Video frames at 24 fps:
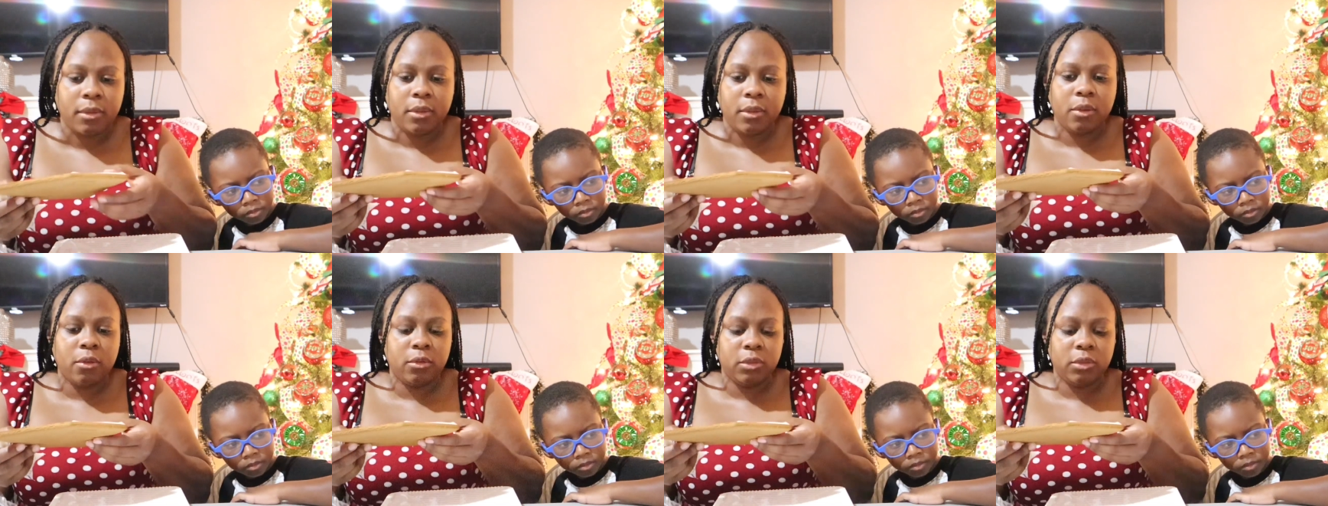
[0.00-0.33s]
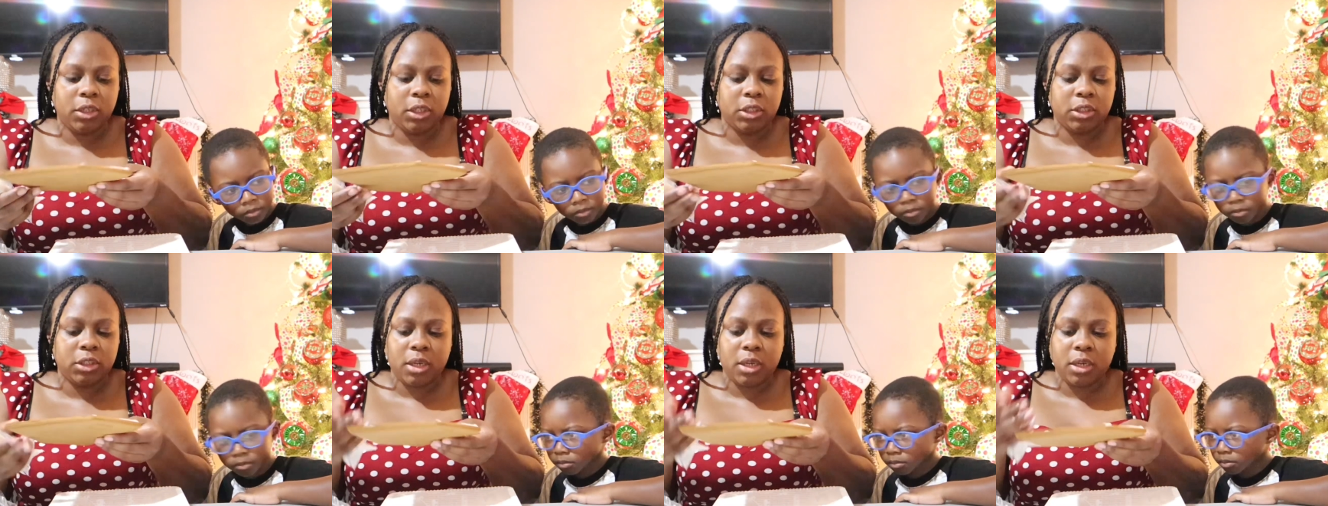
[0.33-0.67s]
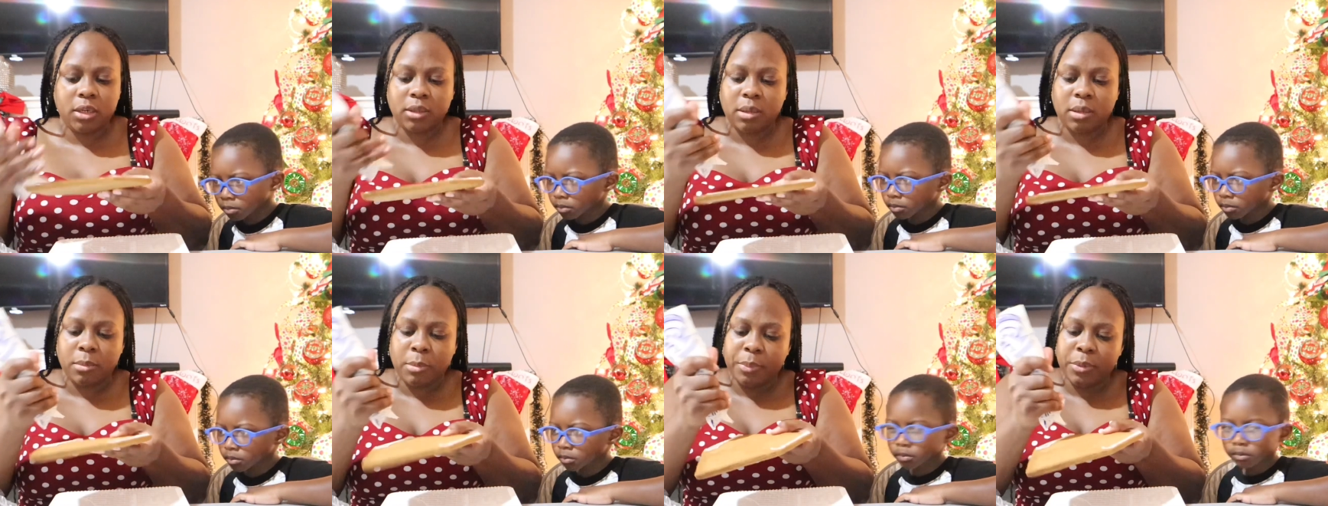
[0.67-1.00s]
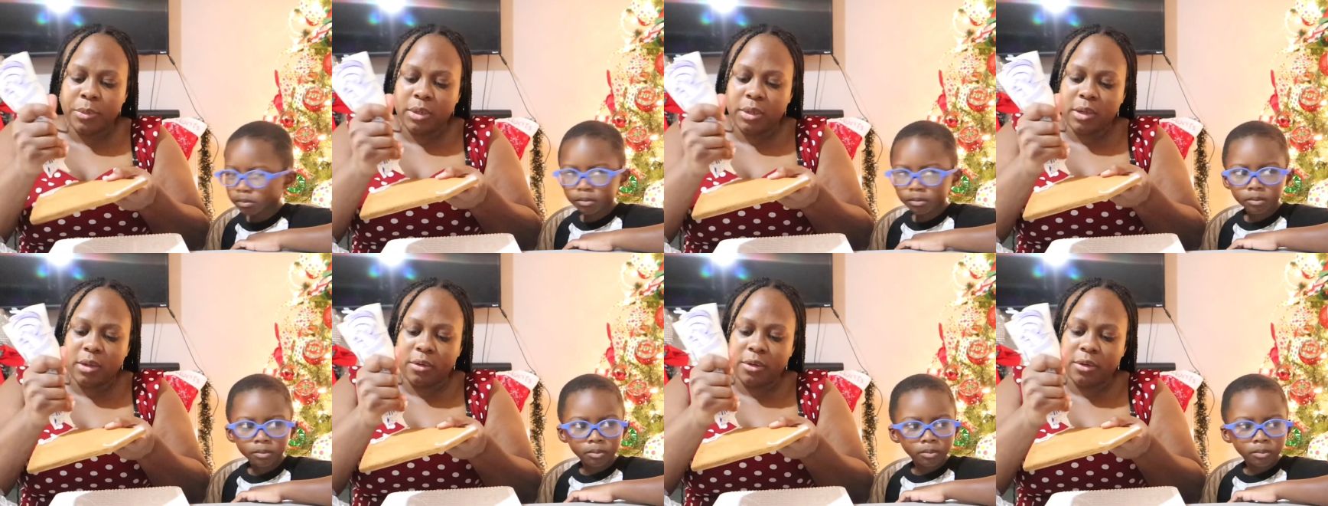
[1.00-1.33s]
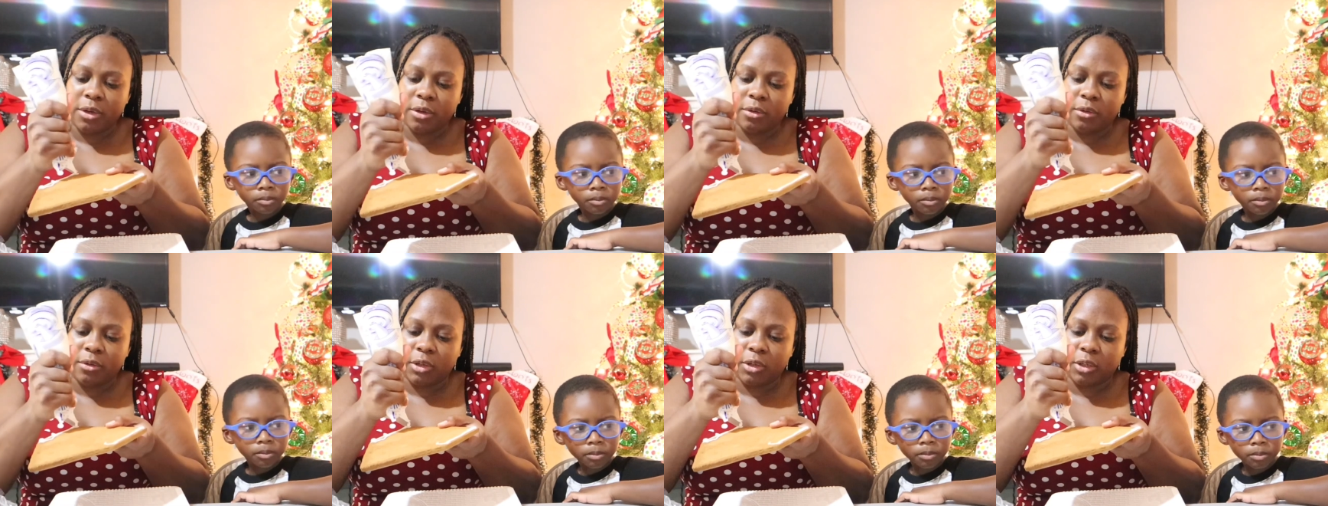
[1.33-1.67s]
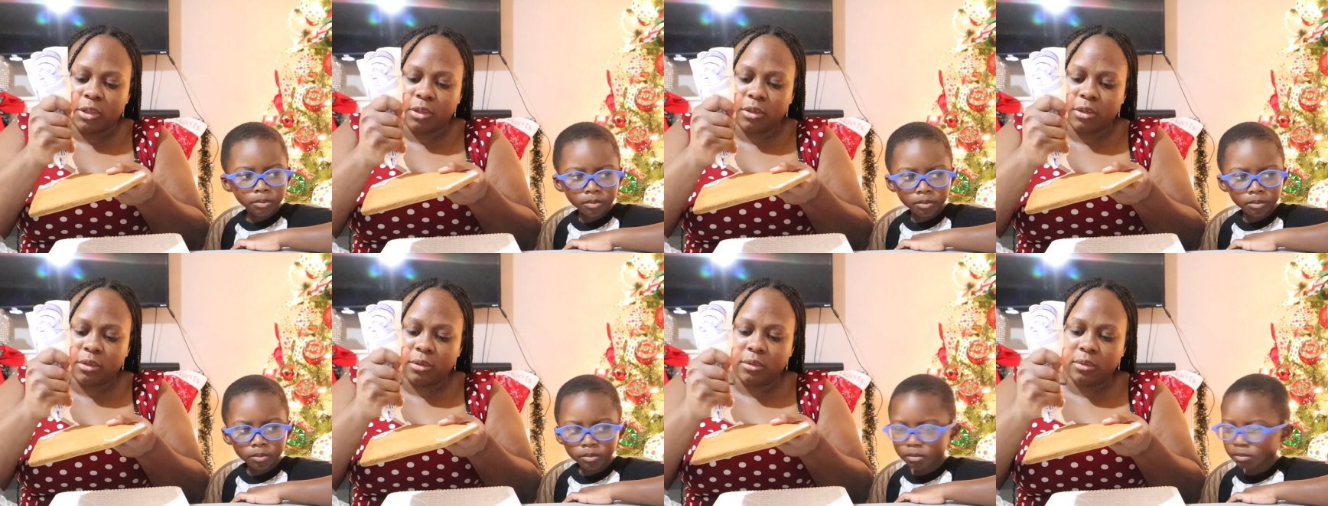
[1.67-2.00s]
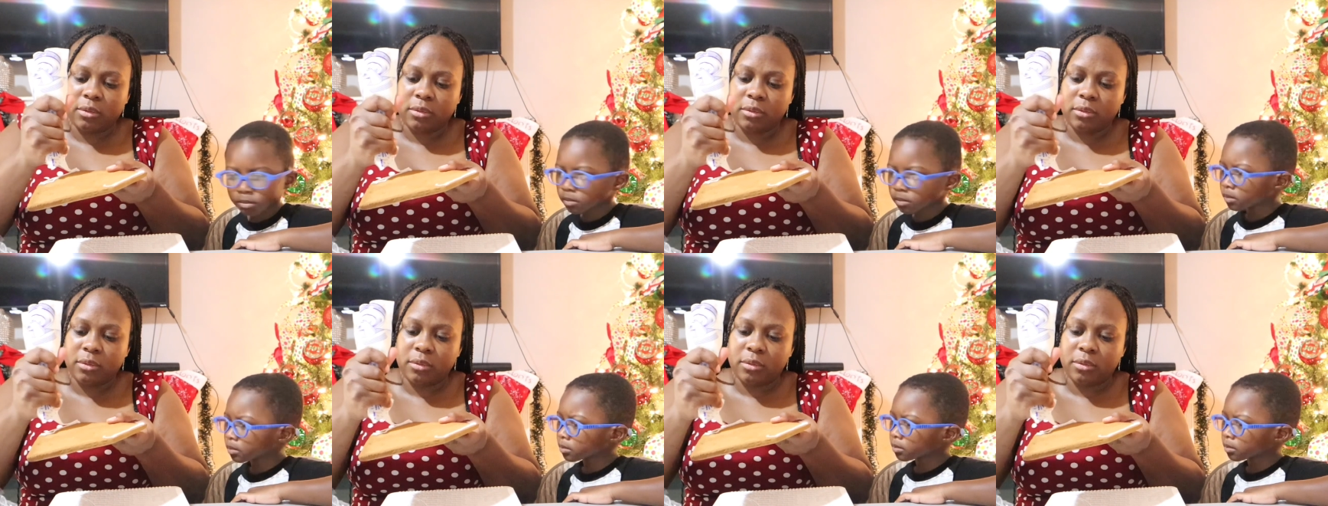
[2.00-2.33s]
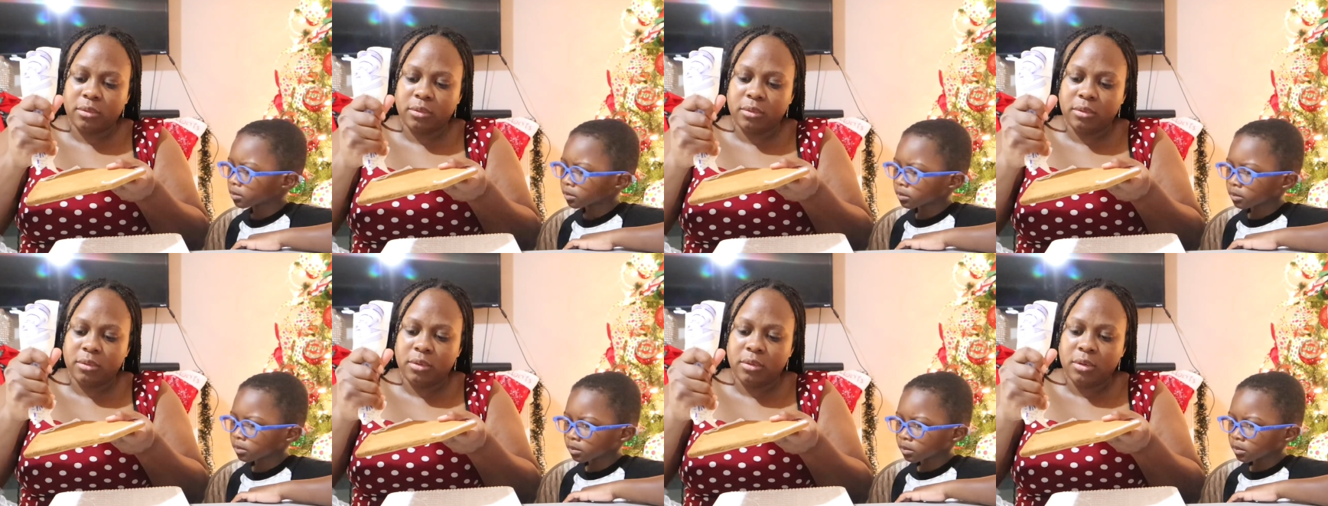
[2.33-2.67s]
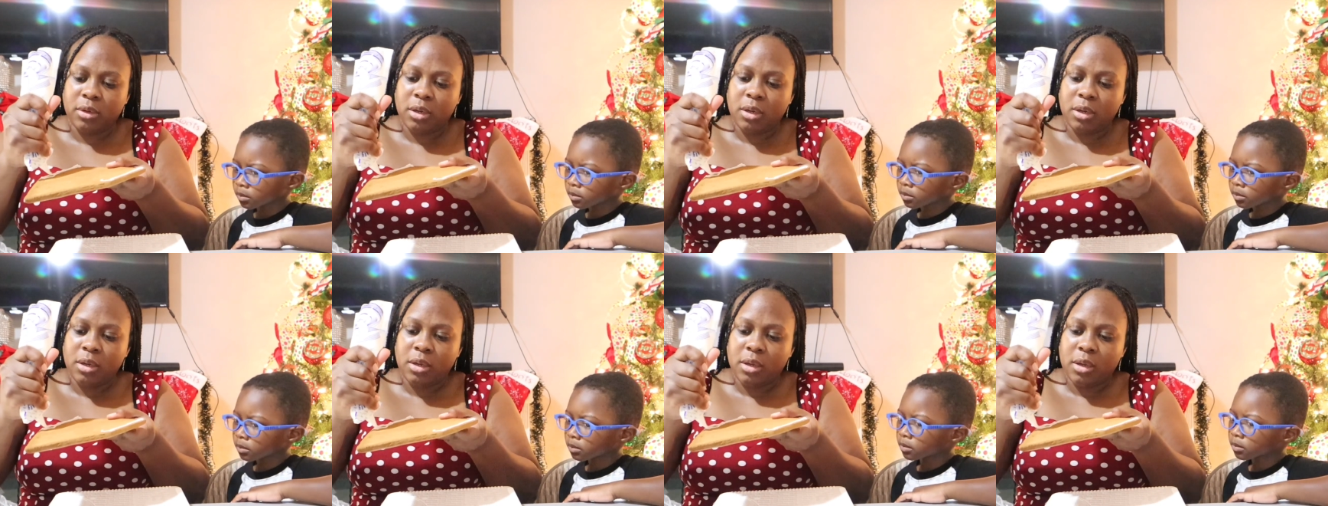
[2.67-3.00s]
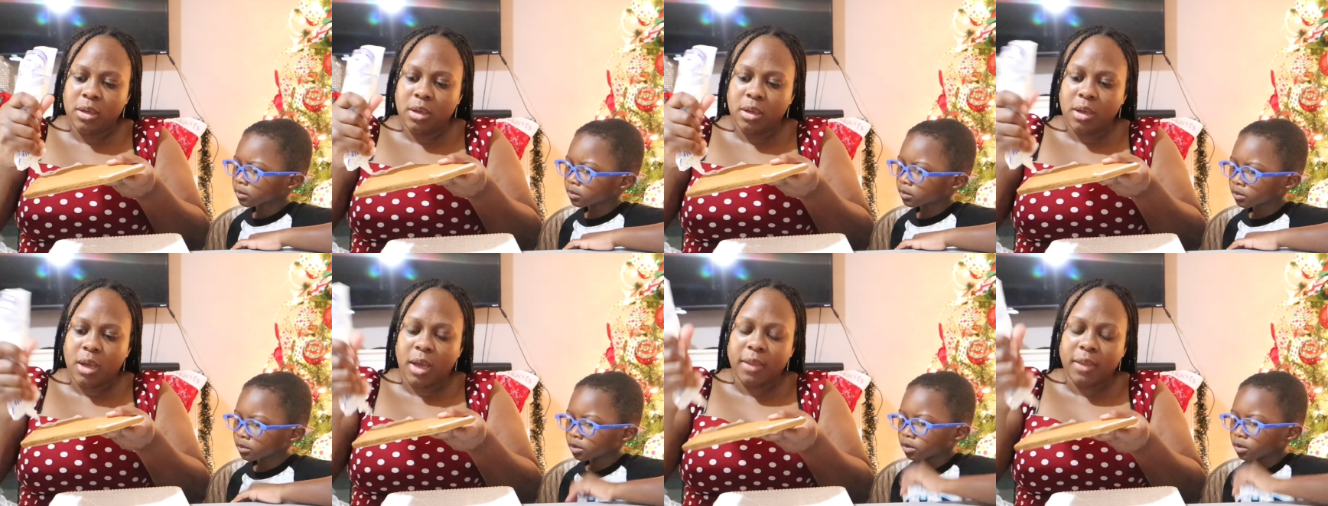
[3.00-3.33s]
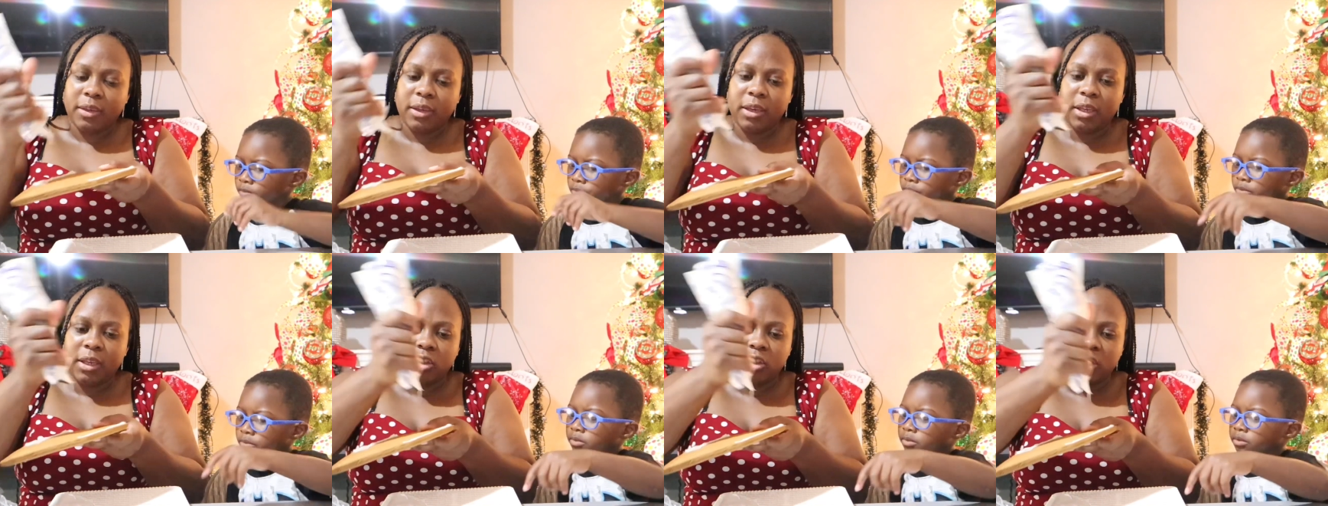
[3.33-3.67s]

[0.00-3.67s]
Speaker 1: Don't touch it, Donna. I'm going to put it down here. Don't touch it. I think they